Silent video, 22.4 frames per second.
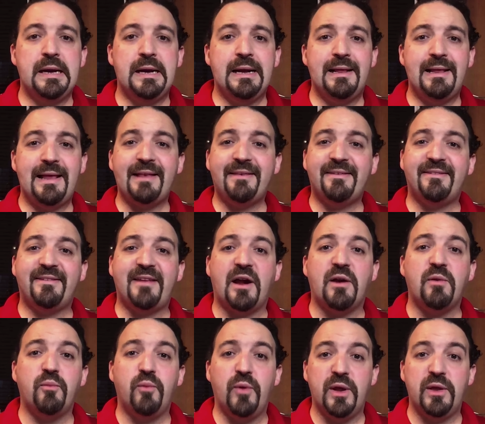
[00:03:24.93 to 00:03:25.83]
Let's
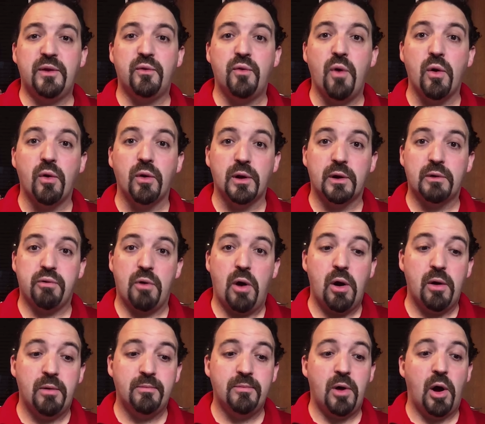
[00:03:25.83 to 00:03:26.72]
start with Google
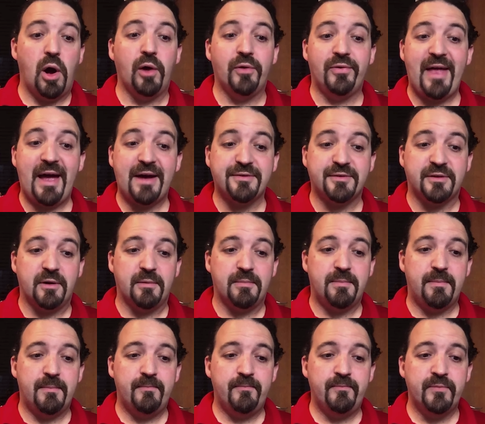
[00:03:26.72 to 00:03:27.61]
Chrome on desktop.
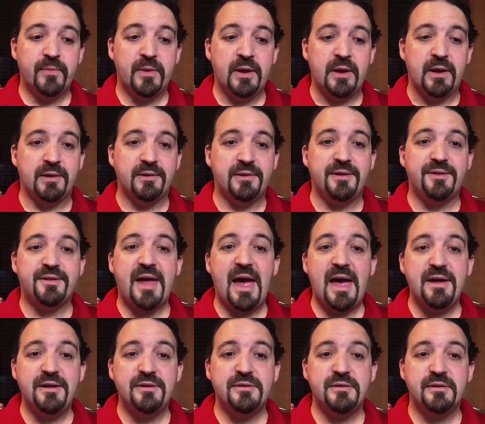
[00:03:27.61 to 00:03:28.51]
In this
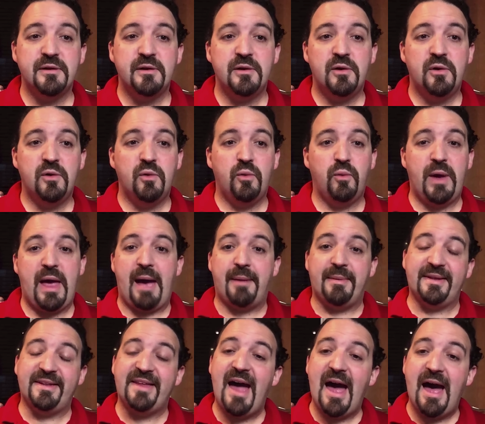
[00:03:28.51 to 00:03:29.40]
case, we have
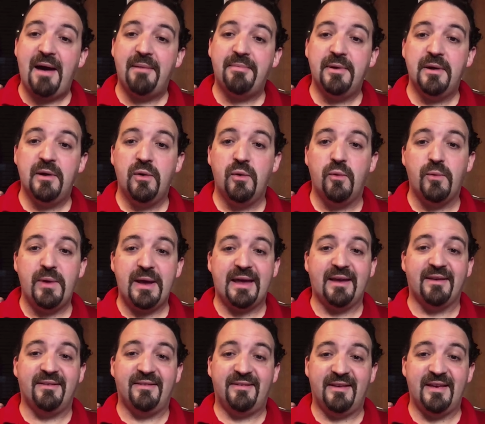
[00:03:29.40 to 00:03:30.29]
a tab, we
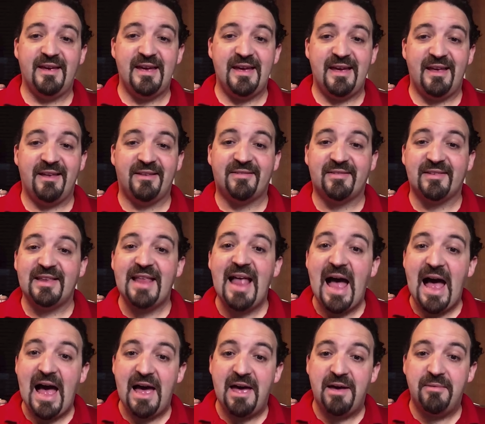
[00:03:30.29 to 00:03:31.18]
can see it's
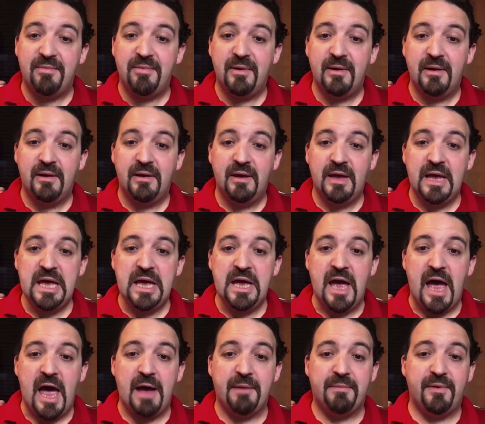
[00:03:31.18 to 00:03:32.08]
live,
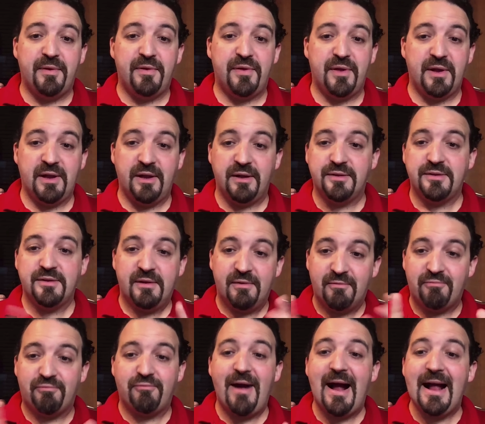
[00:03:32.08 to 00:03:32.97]
everything is
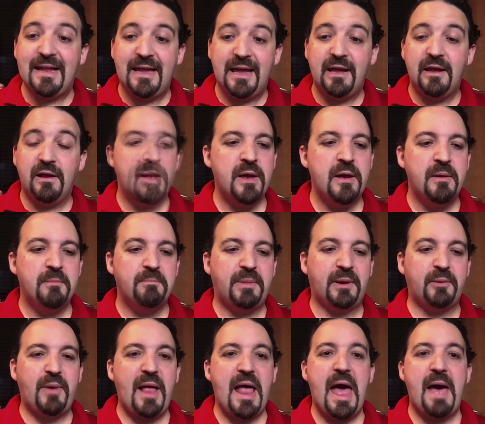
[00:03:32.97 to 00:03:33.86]
running.
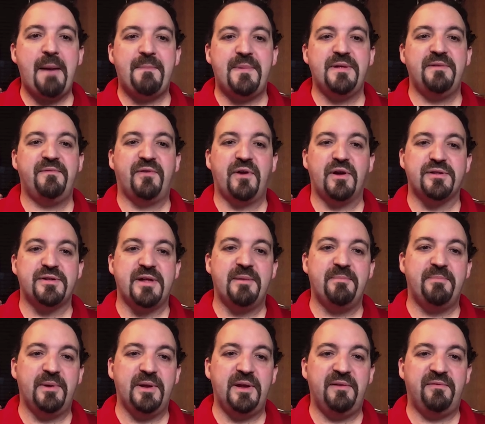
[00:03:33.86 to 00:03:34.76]
But what happens, for
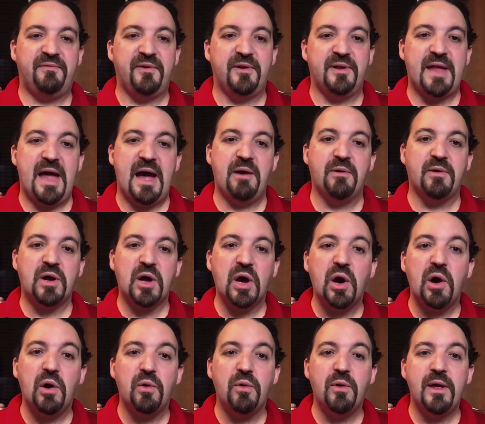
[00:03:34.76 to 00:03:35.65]
example, if you now
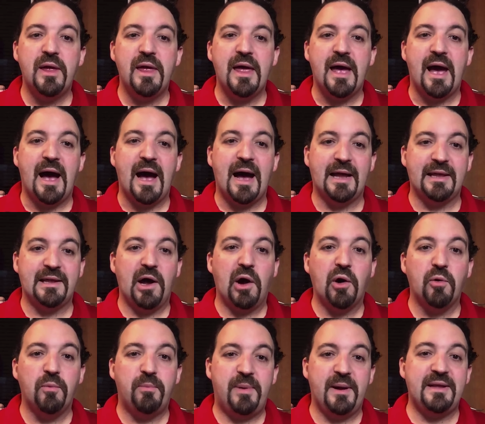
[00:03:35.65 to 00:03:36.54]
go and
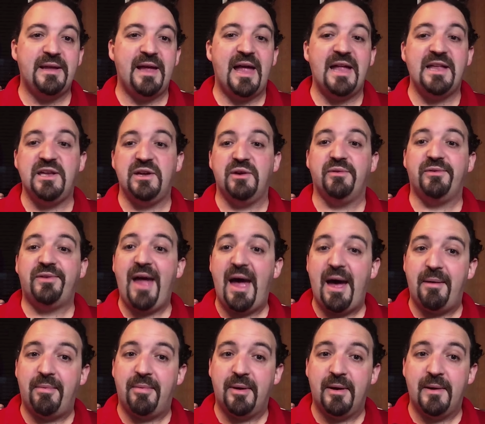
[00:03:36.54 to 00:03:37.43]
open a new
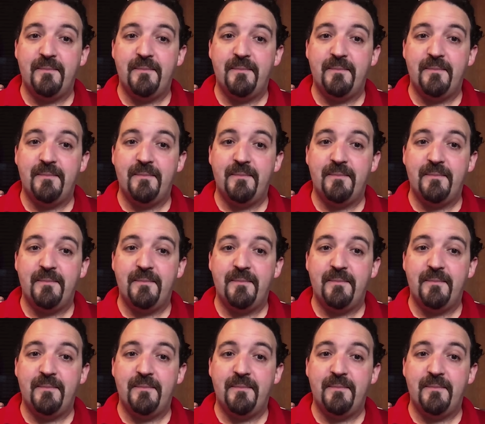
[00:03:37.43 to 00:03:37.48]
tab?